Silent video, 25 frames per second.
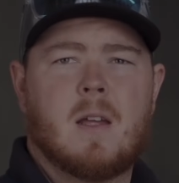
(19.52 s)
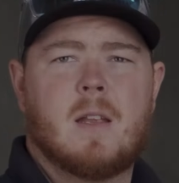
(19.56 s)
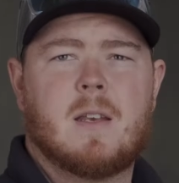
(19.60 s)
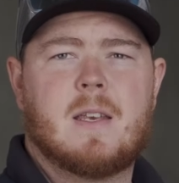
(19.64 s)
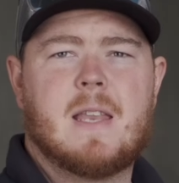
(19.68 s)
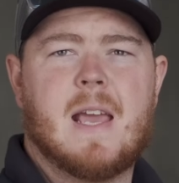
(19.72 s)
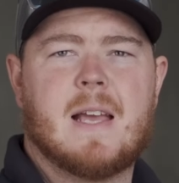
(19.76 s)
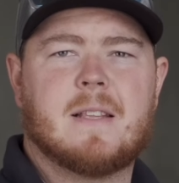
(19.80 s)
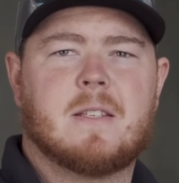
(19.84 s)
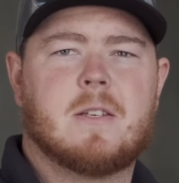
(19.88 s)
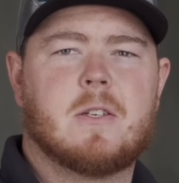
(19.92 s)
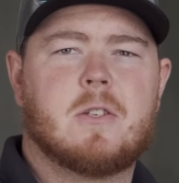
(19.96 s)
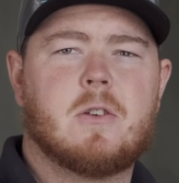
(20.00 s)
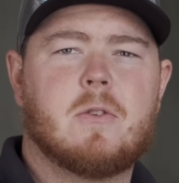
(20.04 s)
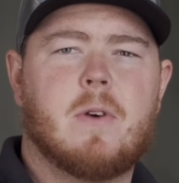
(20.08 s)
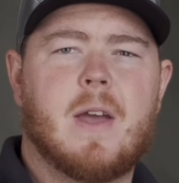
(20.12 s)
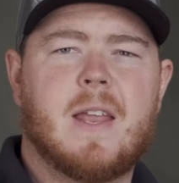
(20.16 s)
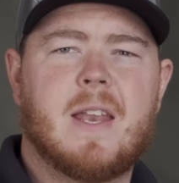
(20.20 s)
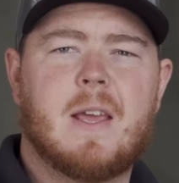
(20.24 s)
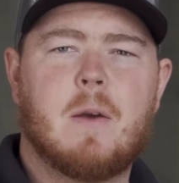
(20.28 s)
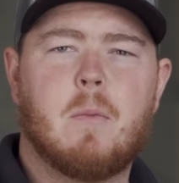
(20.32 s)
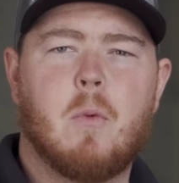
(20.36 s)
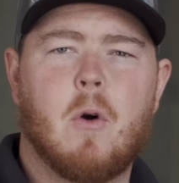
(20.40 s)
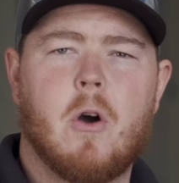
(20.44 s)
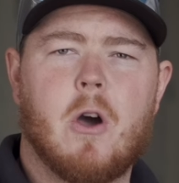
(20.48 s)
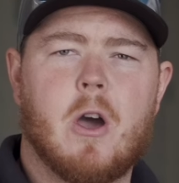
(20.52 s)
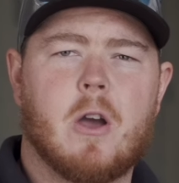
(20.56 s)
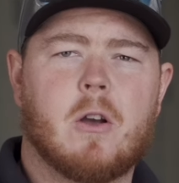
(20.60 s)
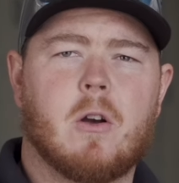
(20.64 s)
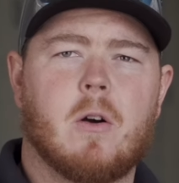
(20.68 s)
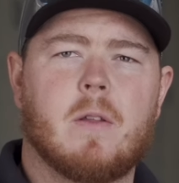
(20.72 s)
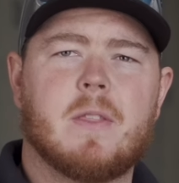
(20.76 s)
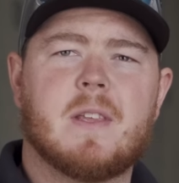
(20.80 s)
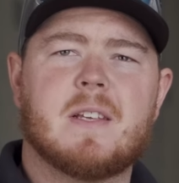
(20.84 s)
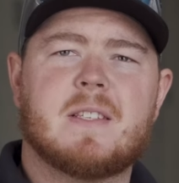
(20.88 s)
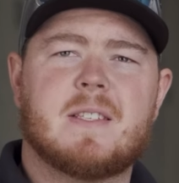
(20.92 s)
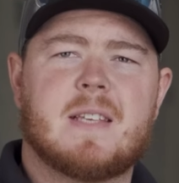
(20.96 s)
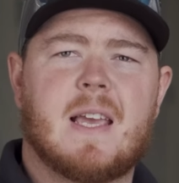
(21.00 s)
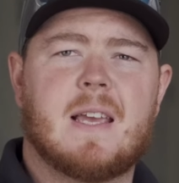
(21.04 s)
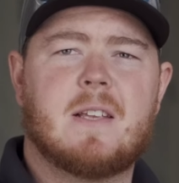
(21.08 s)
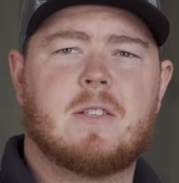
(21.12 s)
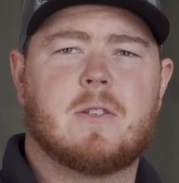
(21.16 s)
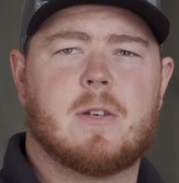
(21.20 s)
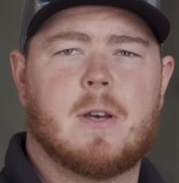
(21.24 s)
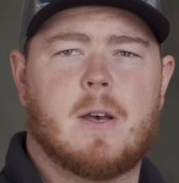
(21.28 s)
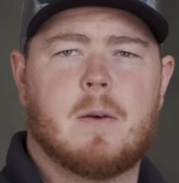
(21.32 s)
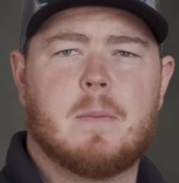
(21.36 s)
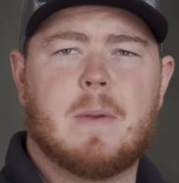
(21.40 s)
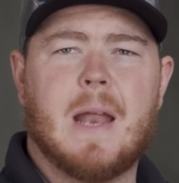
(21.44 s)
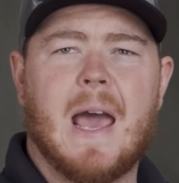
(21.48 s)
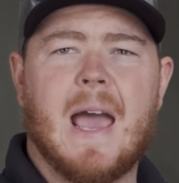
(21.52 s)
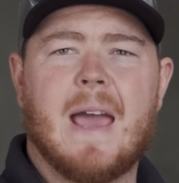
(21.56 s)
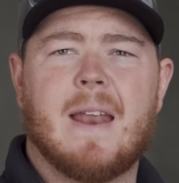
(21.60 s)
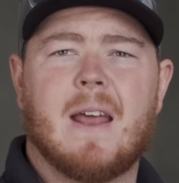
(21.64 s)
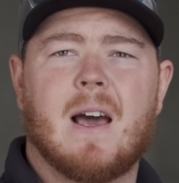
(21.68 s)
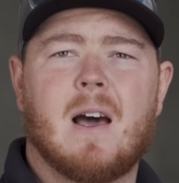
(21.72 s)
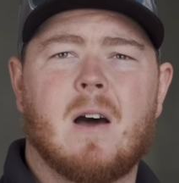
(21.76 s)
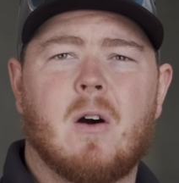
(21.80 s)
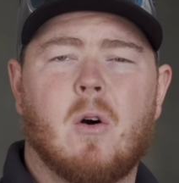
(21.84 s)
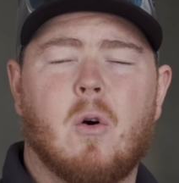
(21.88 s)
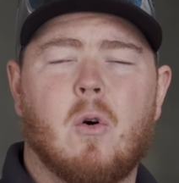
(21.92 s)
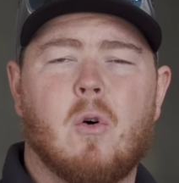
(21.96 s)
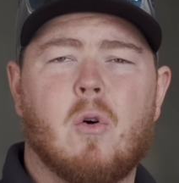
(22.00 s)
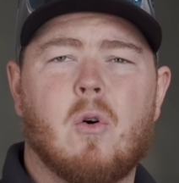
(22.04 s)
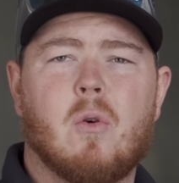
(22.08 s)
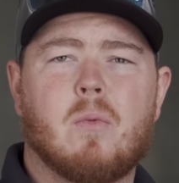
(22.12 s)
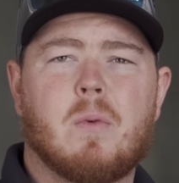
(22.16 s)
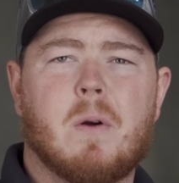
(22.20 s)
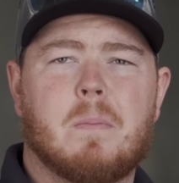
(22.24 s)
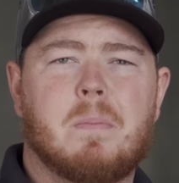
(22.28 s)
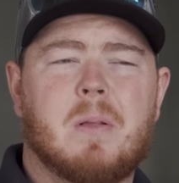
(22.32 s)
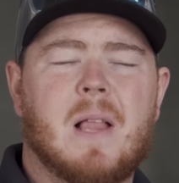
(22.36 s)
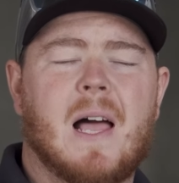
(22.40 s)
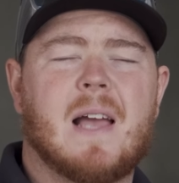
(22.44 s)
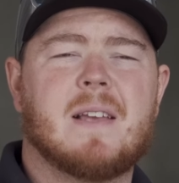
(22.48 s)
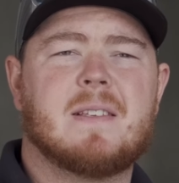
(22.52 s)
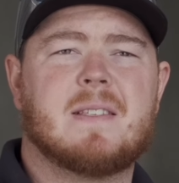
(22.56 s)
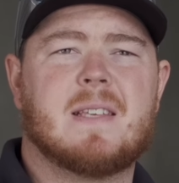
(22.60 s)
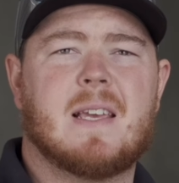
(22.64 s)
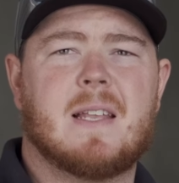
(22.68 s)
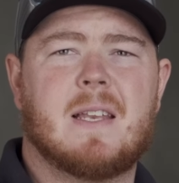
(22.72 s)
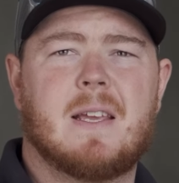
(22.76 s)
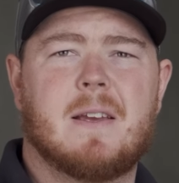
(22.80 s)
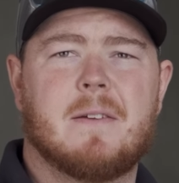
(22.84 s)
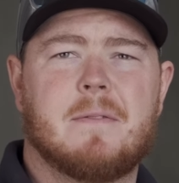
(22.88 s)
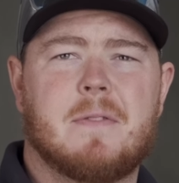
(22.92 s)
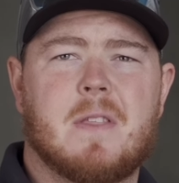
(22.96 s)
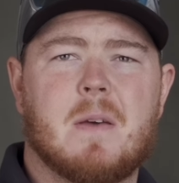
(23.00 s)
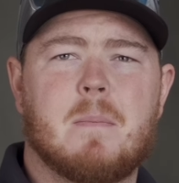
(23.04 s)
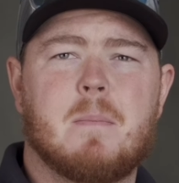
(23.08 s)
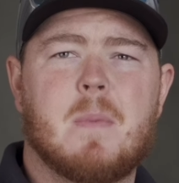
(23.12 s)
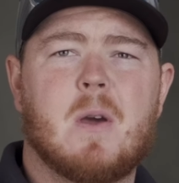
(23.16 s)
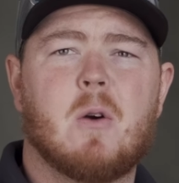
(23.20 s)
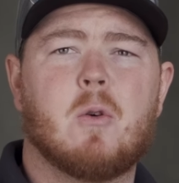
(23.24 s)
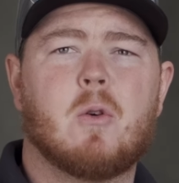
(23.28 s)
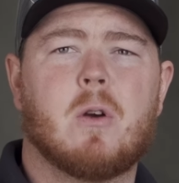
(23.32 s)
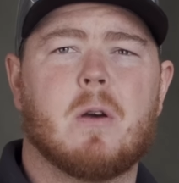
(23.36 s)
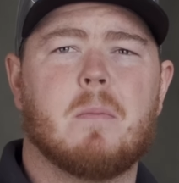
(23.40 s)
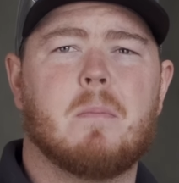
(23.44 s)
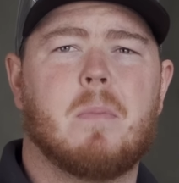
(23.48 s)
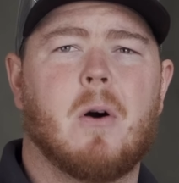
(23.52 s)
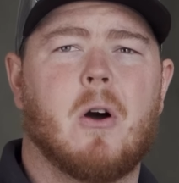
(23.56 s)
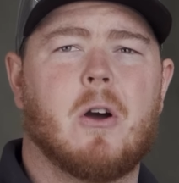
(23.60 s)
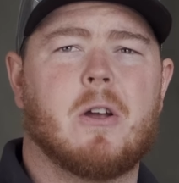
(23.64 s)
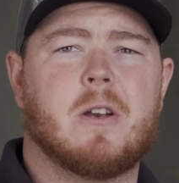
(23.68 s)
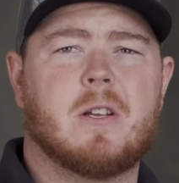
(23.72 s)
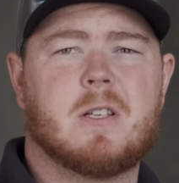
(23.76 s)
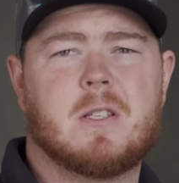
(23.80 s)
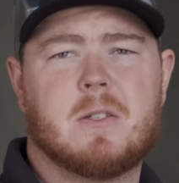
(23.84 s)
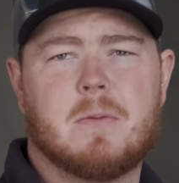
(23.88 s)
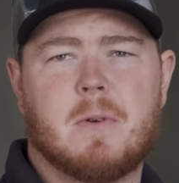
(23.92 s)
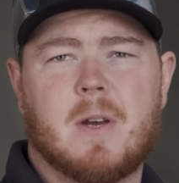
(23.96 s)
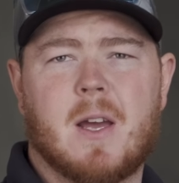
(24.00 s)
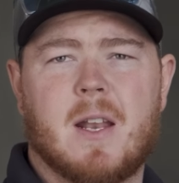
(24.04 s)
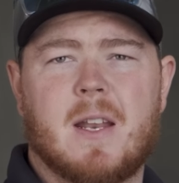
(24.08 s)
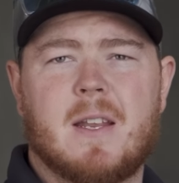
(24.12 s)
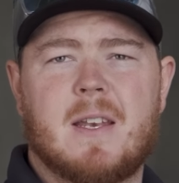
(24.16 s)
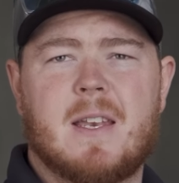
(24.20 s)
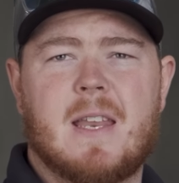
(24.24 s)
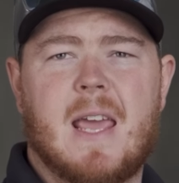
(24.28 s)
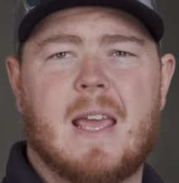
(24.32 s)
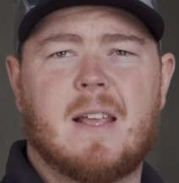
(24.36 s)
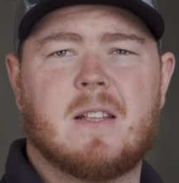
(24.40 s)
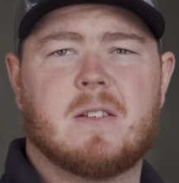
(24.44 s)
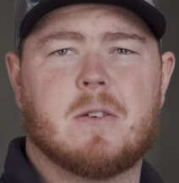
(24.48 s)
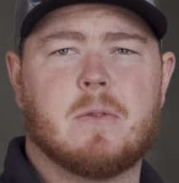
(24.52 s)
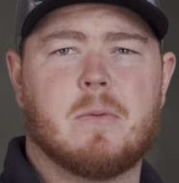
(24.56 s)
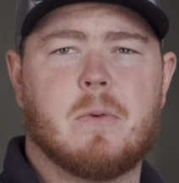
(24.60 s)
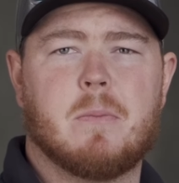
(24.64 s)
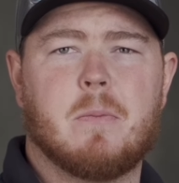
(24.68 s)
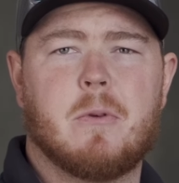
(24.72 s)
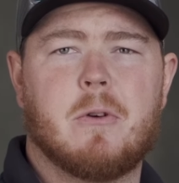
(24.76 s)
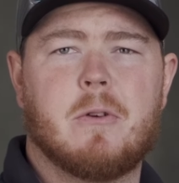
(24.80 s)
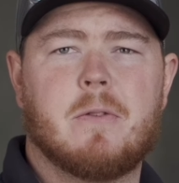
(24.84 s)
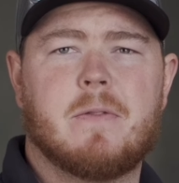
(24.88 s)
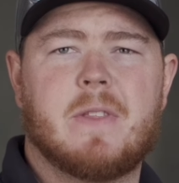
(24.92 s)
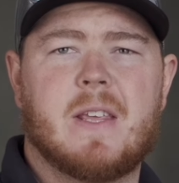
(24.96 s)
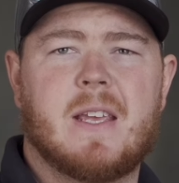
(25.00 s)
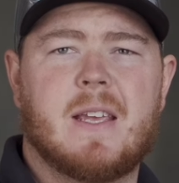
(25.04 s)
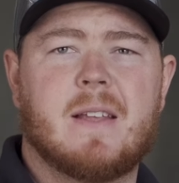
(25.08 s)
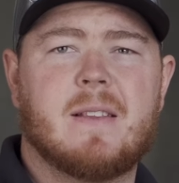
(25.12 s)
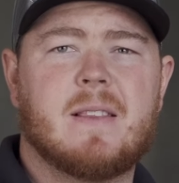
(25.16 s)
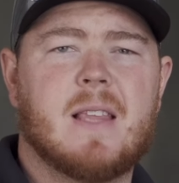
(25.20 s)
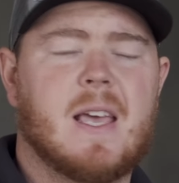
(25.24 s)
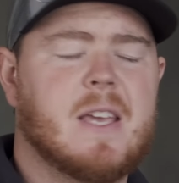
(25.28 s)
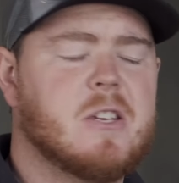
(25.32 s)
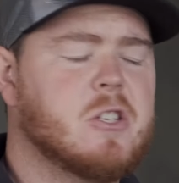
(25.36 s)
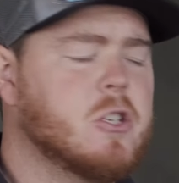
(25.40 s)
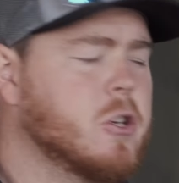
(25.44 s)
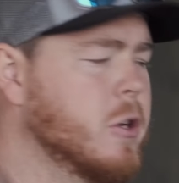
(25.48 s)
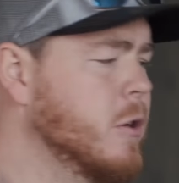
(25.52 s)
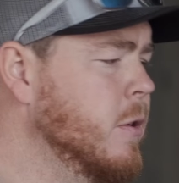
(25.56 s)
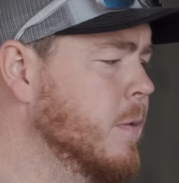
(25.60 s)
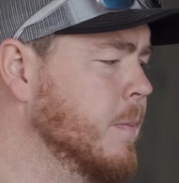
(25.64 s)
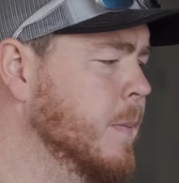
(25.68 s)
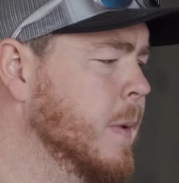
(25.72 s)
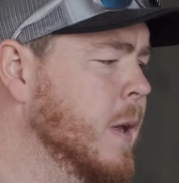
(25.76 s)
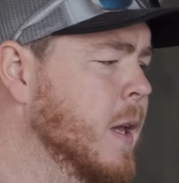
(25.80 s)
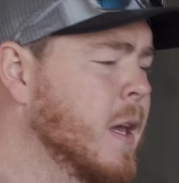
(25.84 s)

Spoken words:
Now, to do any work on the Seed Terminator or replace any of the mill components, we're going to need to remove the inlet chute.